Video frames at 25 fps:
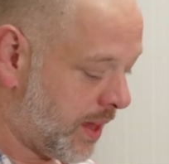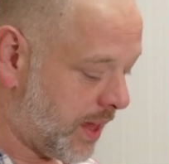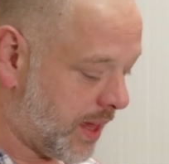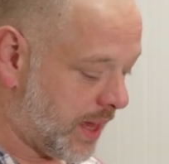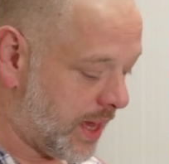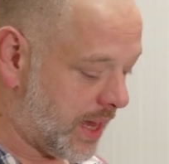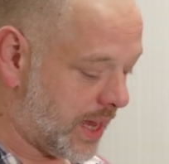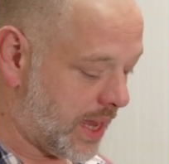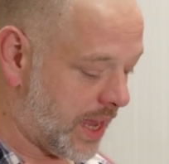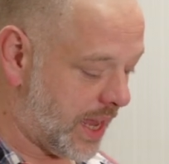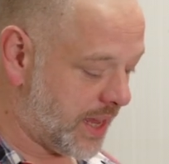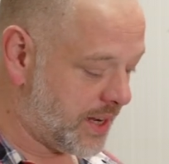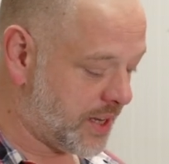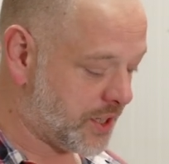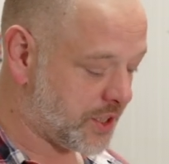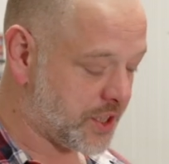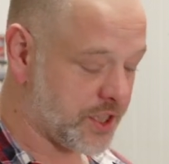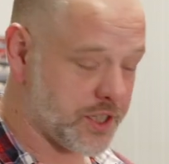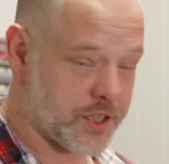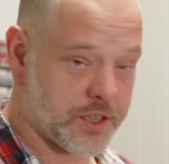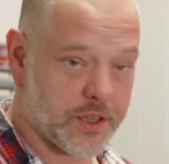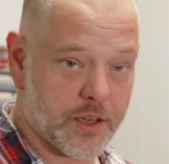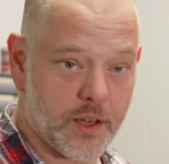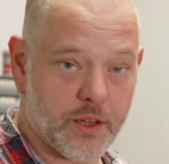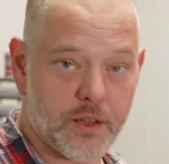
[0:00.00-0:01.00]
Uh, and this
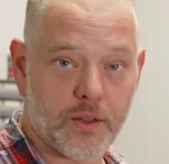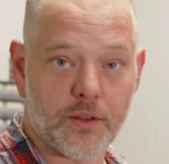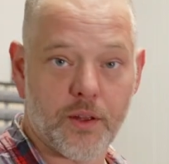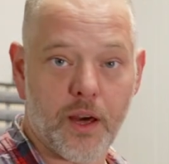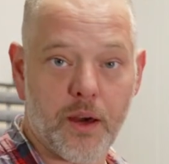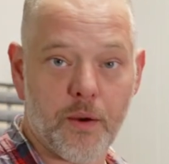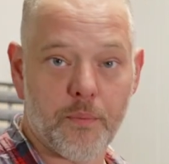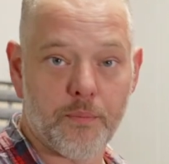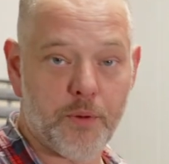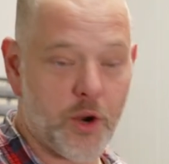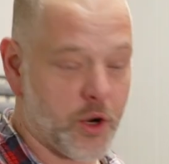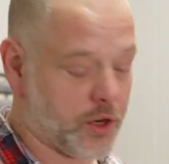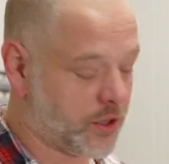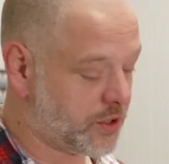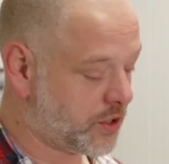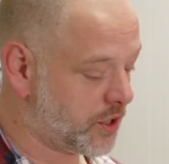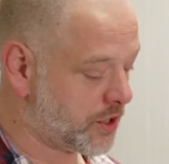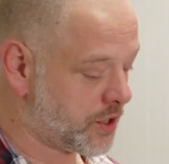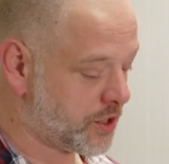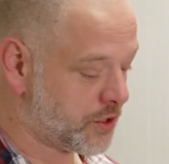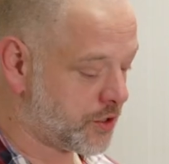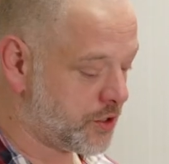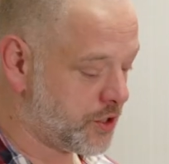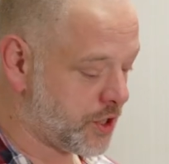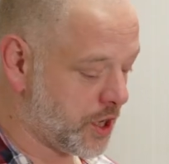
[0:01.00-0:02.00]
is a book
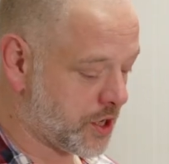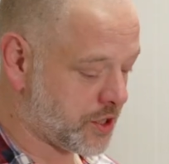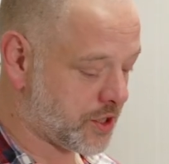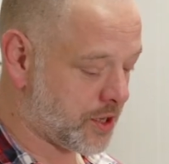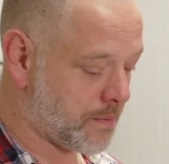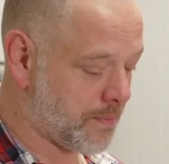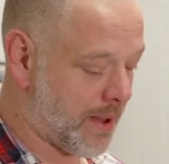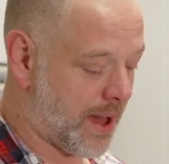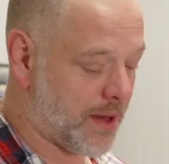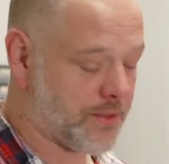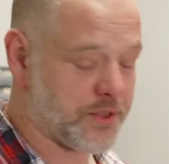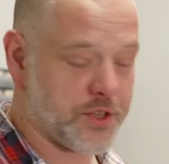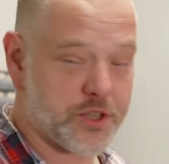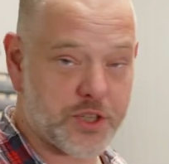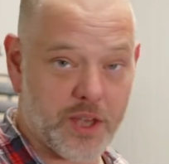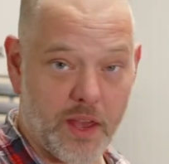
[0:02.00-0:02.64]
that is just about the